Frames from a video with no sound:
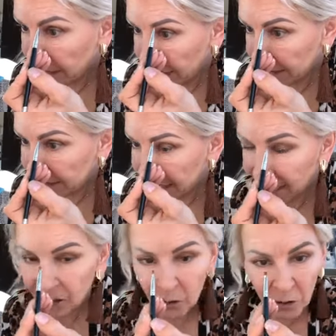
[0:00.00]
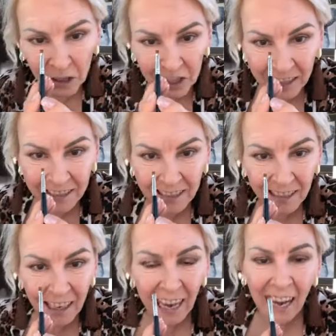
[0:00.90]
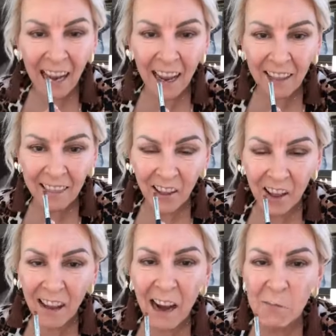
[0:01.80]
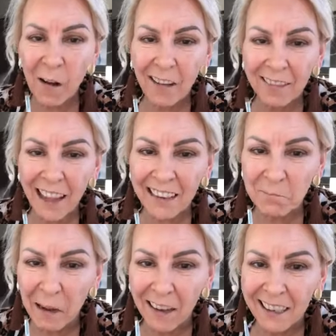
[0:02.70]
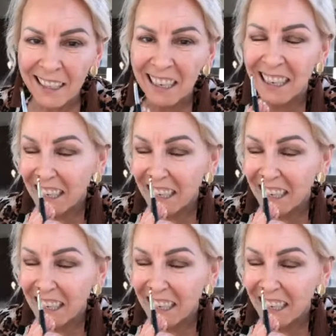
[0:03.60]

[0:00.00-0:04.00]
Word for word: And hello, gorgeous Ethel. I want that mug.